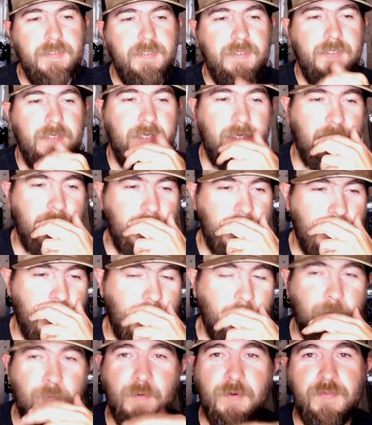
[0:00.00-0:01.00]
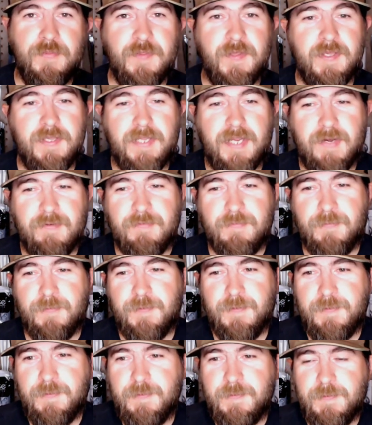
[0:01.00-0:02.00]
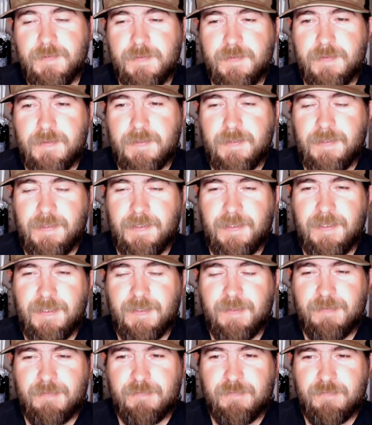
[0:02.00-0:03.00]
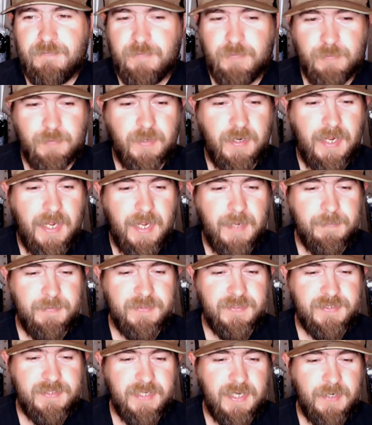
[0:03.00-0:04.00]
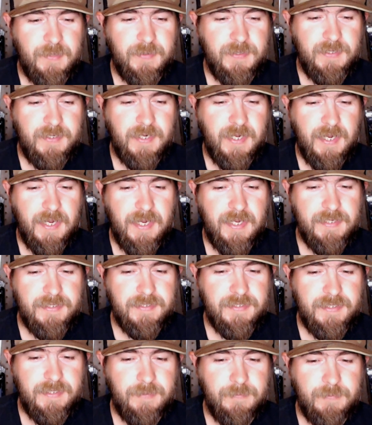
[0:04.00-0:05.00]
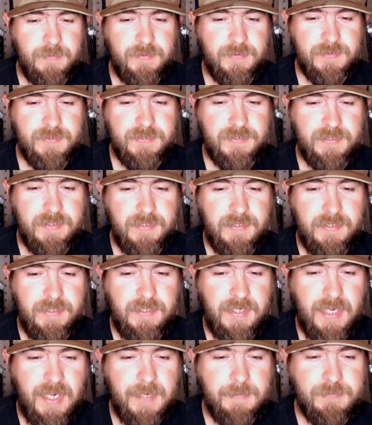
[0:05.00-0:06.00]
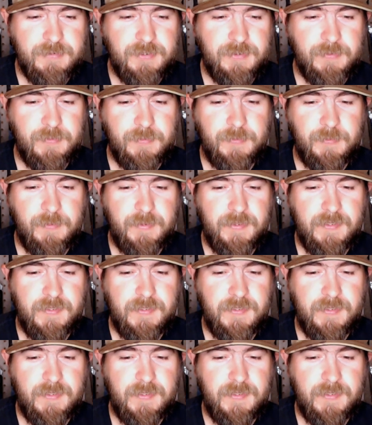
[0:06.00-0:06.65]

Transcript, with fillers: Uh, I want to thank everyone um, for what happened Saturday night. It was absolutely,